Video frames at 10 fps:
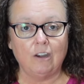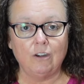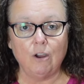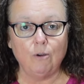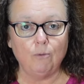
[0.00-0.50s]

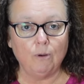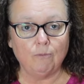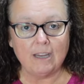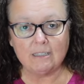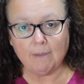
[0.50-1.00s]
No
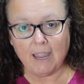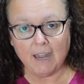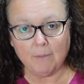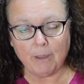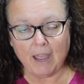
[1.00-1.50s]
raising my
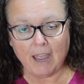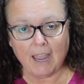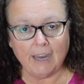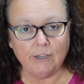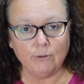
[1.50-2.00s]
head up
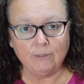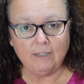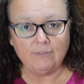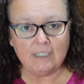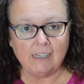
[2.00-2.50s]
high, no
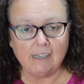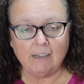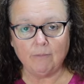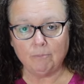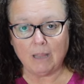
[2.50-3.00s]
lifting,
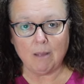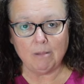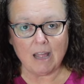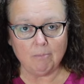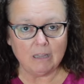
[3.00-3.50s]
blah,
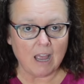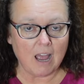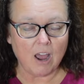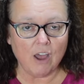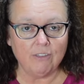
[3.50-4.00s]
blah,
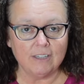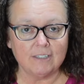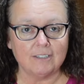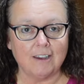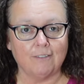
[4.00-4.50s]
blah, all this
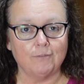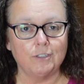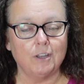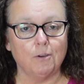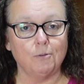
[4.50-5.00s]
stuff.
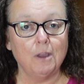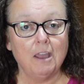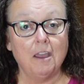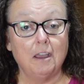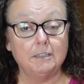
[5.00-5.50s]
So
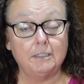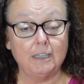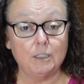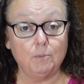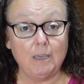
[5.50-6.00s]

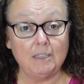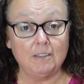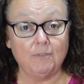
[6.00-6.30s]
six weeks of